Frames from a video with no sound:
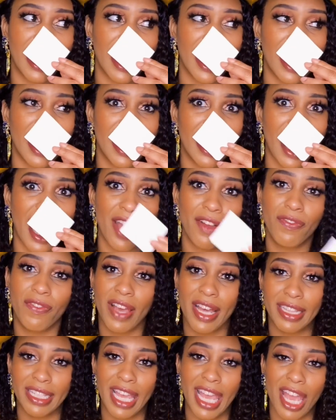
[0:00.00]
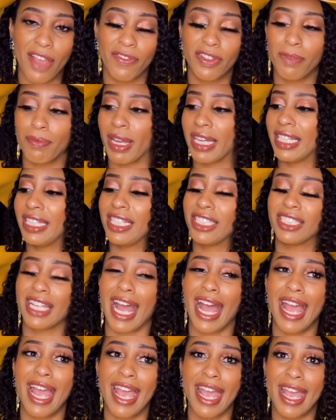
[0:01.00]
And I finally have it in my collection.
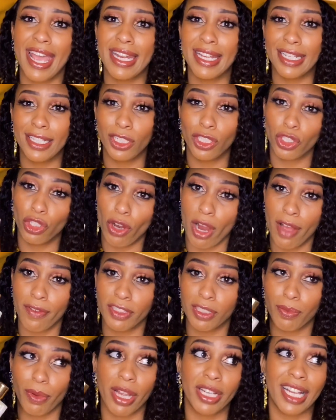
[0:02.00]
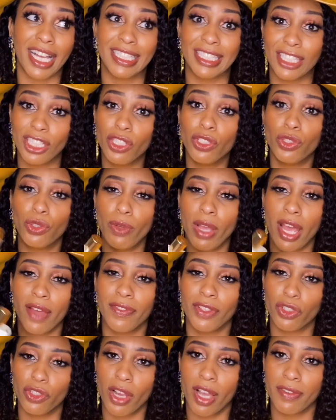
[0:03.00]
I had it in the travel spray and I still do have
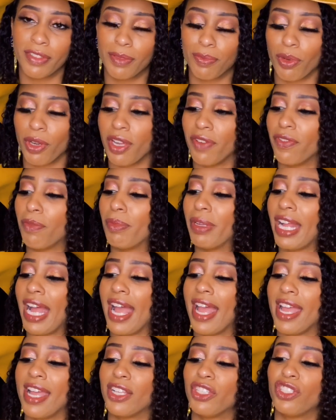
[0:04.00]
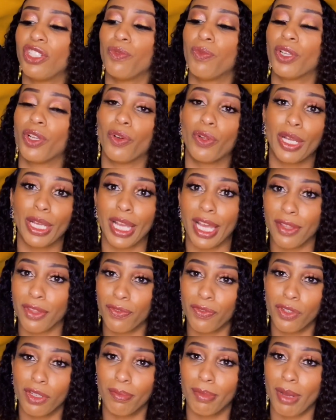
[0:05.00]
the travel spray of it, but I actually went on and got the
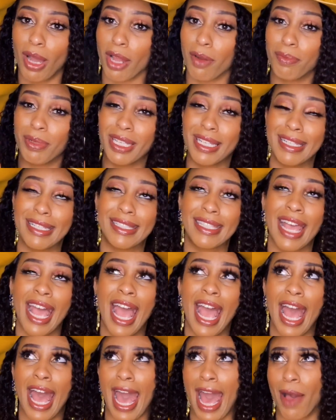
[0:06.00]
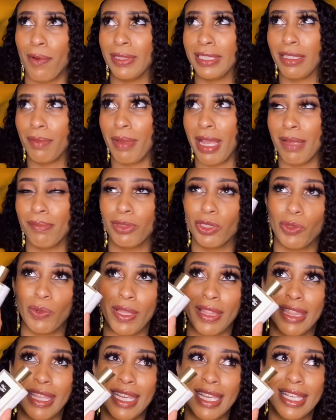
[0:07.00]
full bottle because I was debating
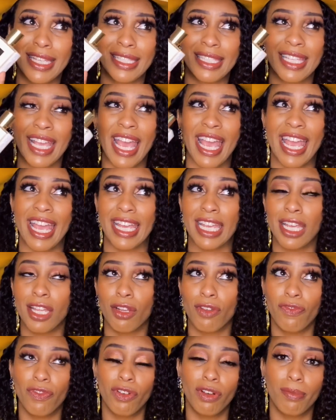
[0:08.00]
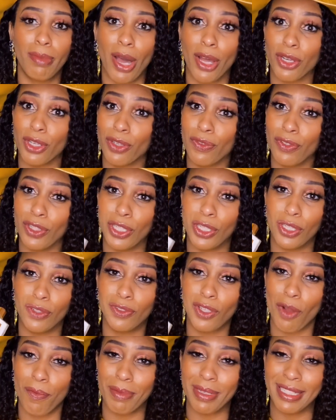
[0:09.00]
between this and getting a full bottle of Love
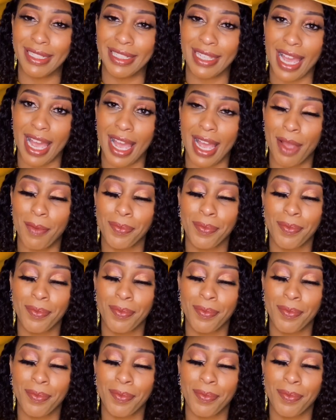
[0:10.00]
Don't Be Shy.